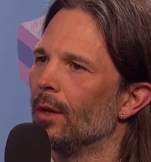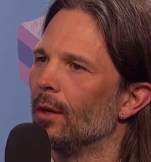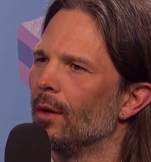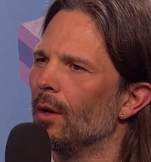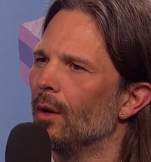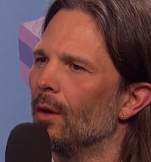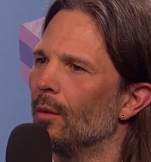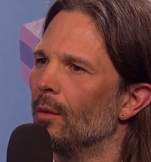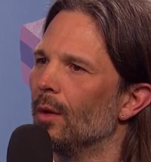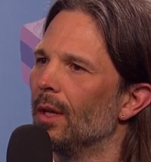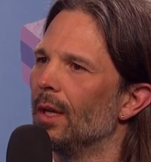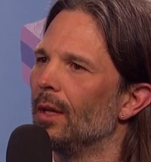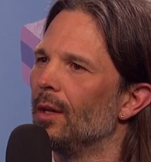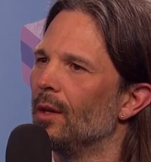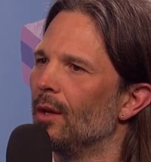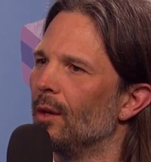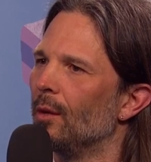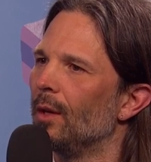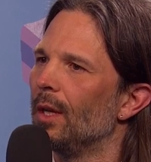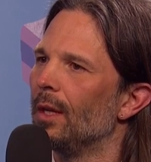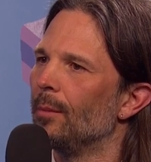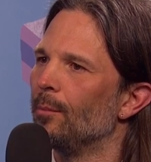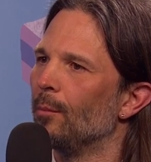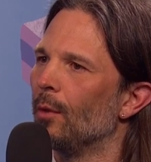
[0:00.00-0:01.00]
not only you
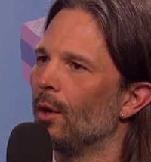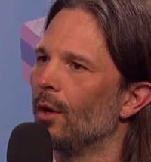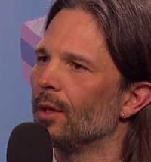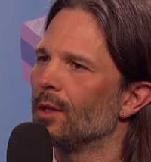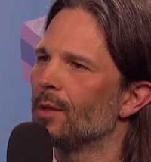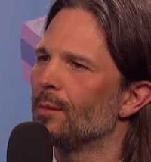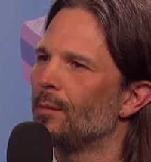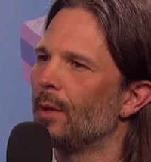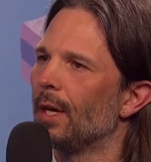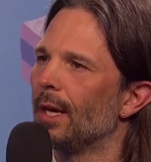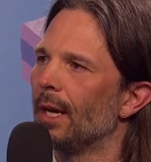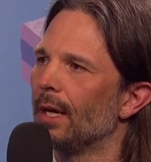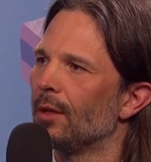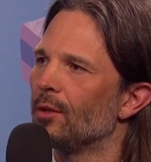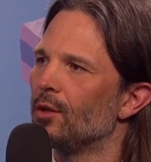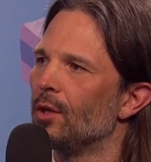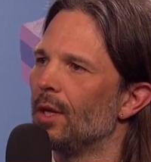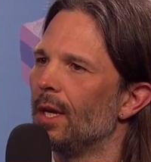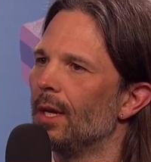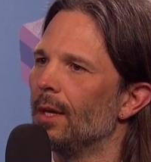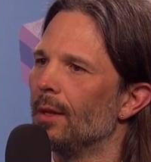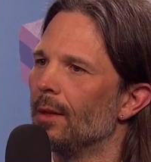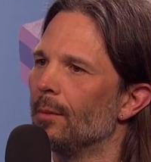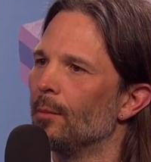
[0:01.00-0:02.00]
know hit marks but
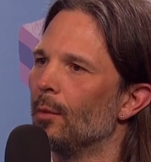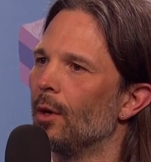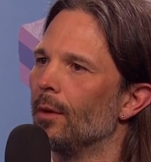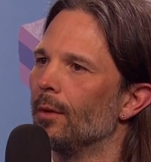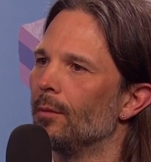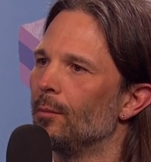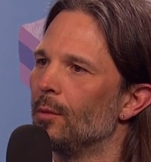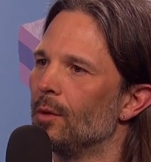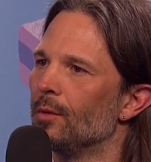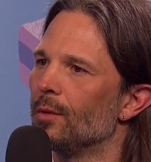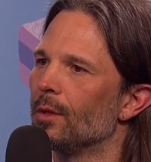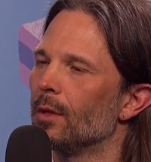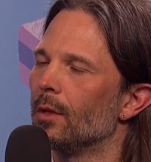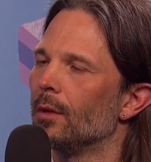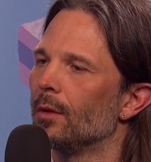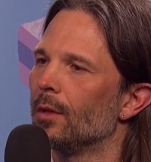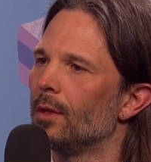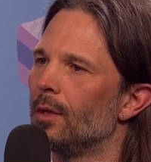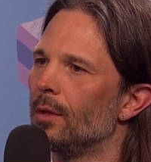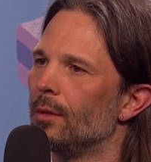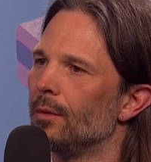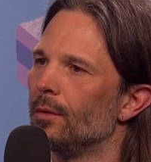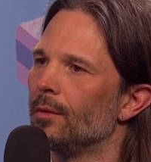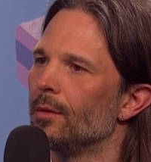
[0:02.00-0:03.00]
actually hit them on musical yeah.
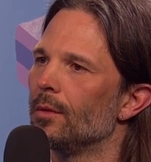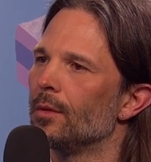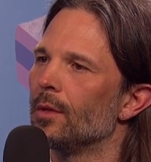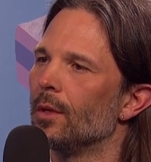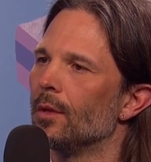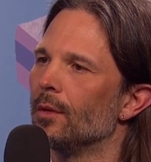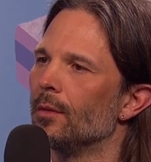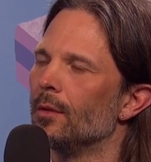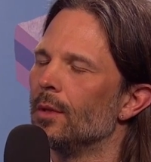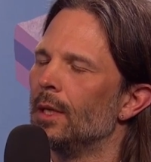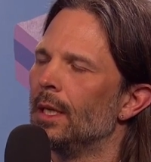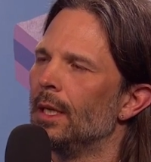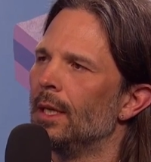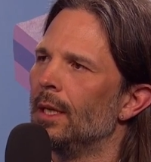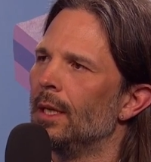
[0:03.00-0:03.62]
cues. So.